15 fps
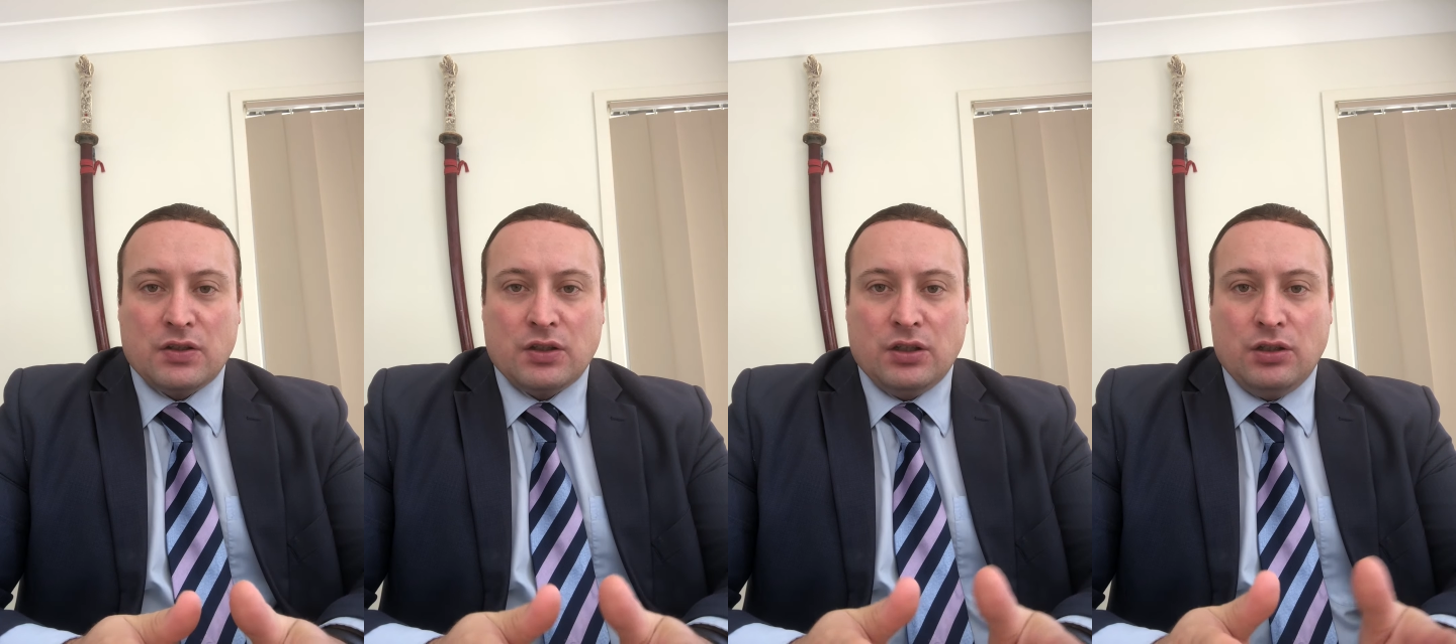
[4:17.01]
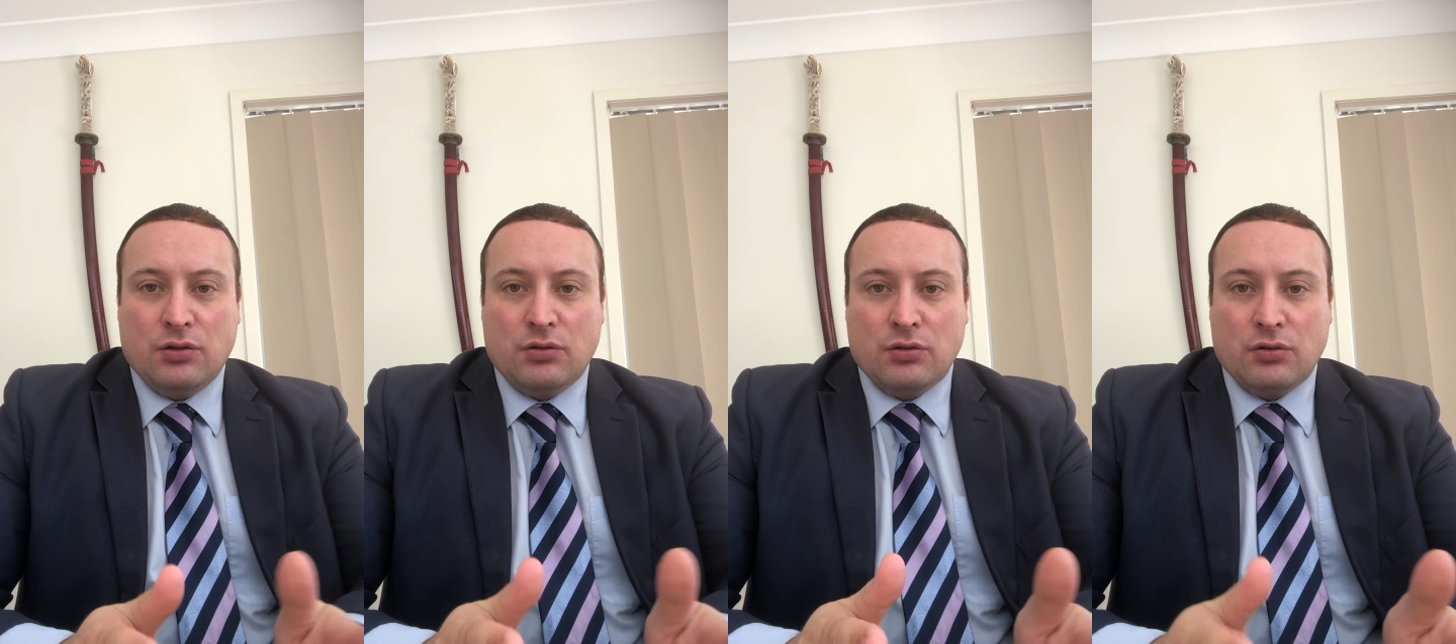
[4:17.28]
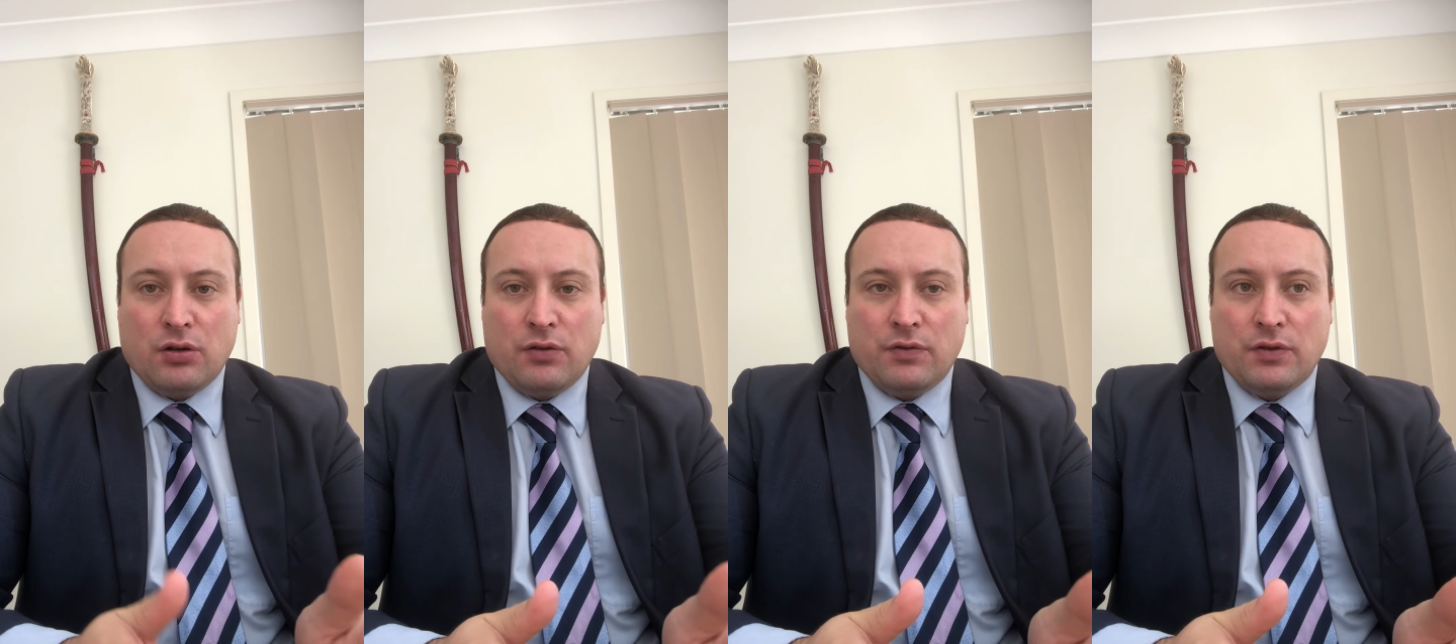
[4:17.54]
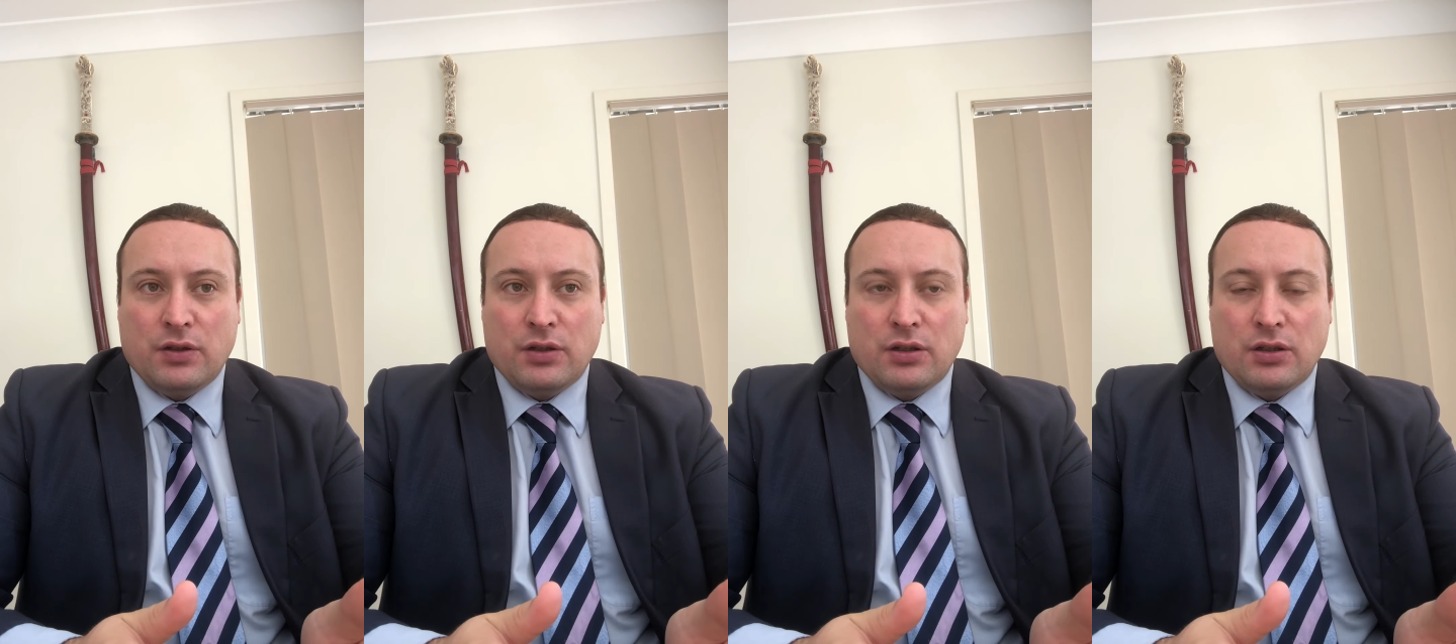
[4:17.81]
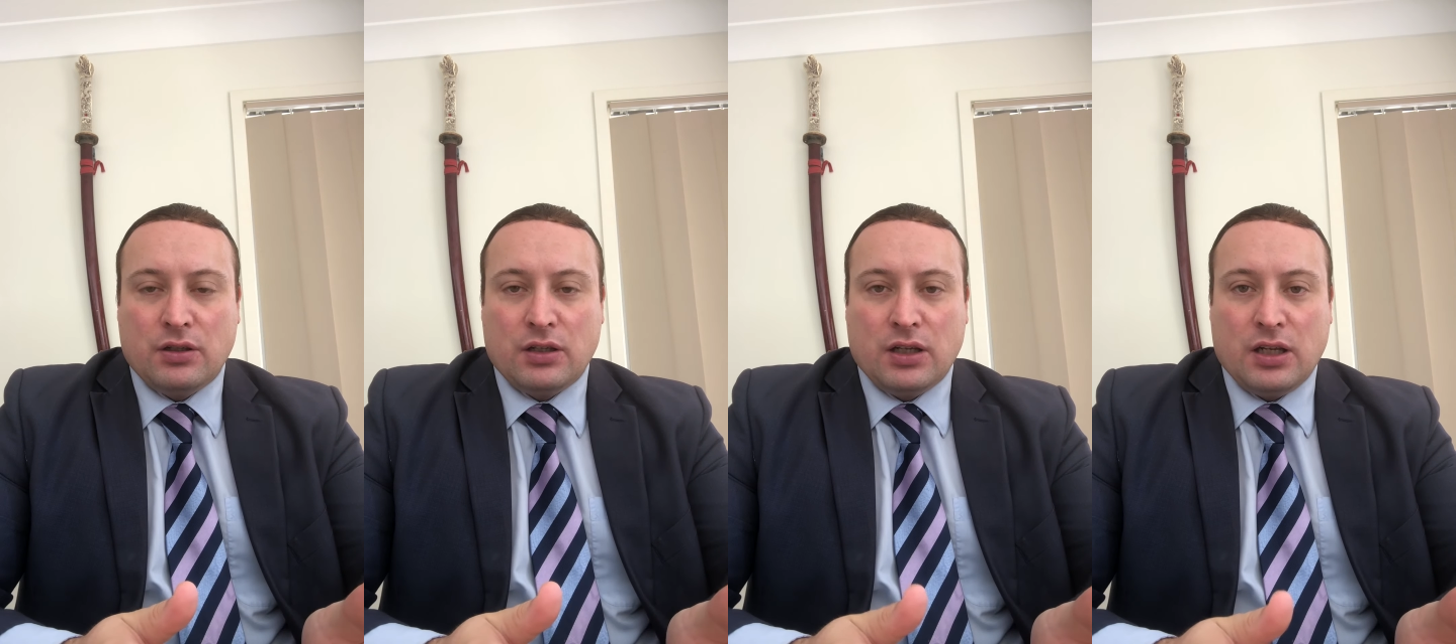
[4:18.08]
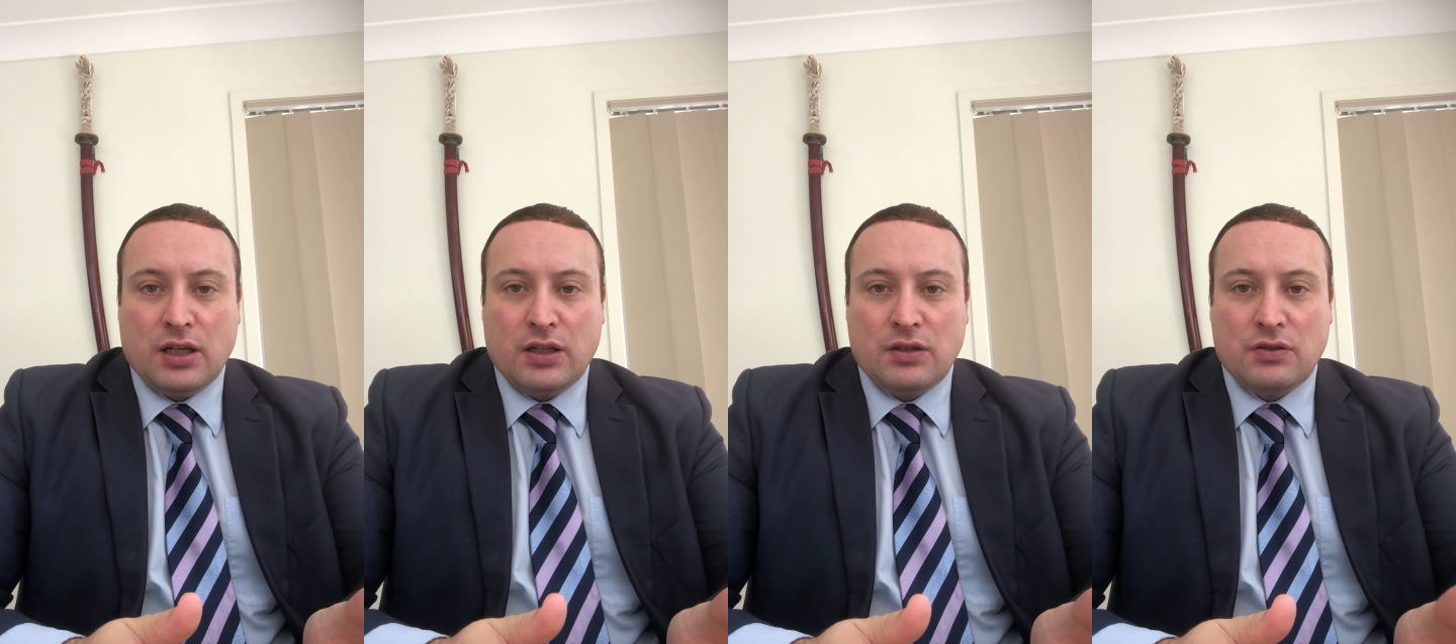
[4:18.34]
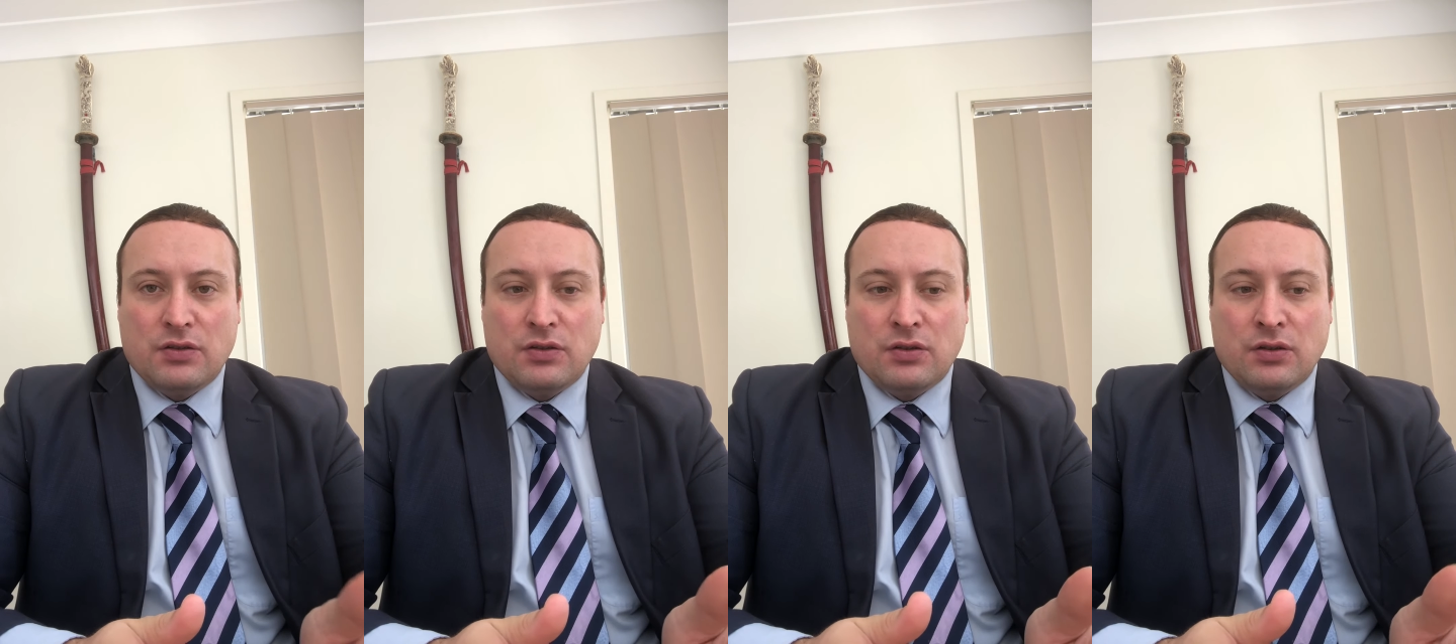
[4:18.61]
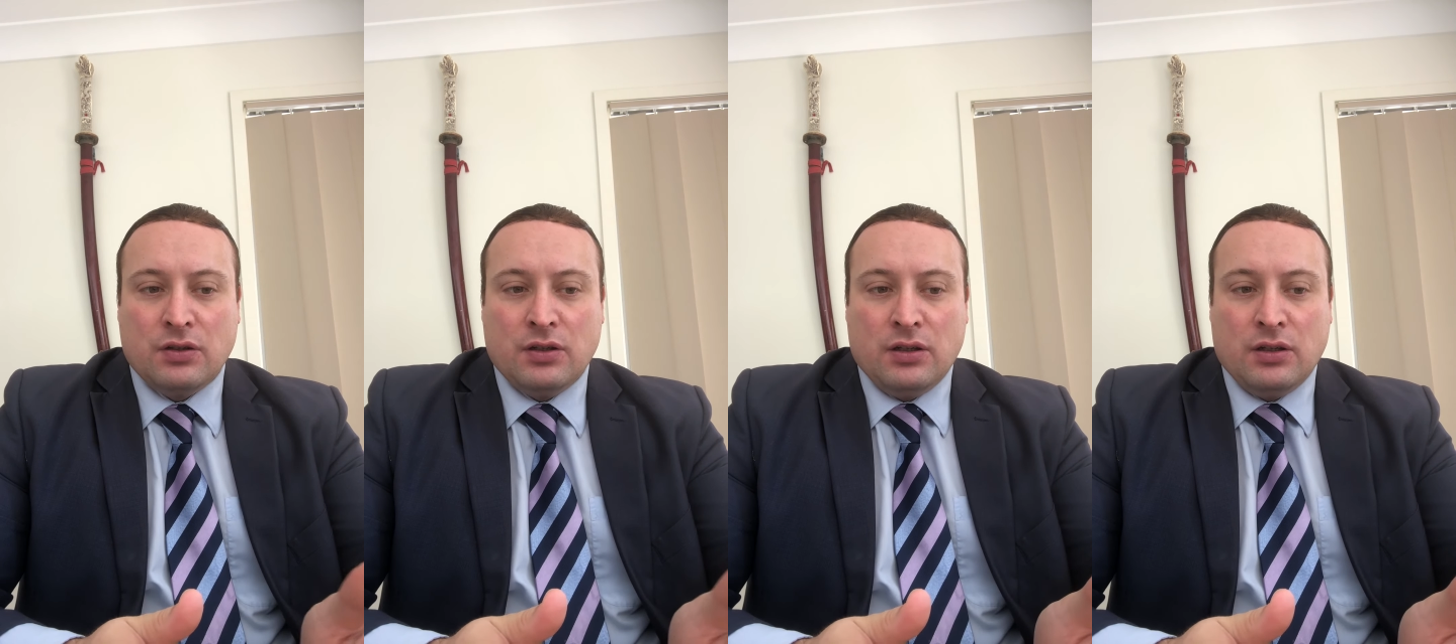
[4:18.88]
So you can offer their clients